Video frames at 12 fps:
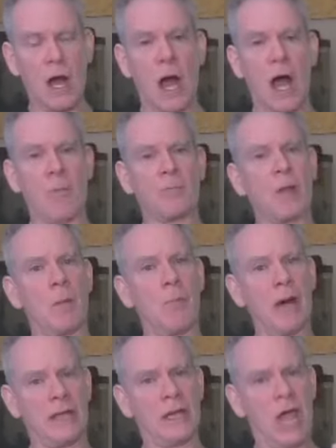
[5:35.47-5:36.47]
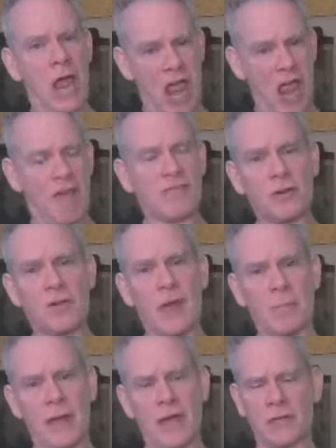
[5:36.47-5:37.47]
But after
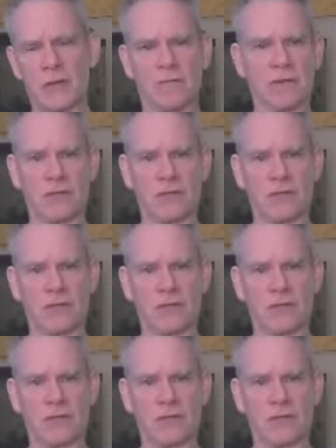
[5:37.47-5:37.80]
that Passover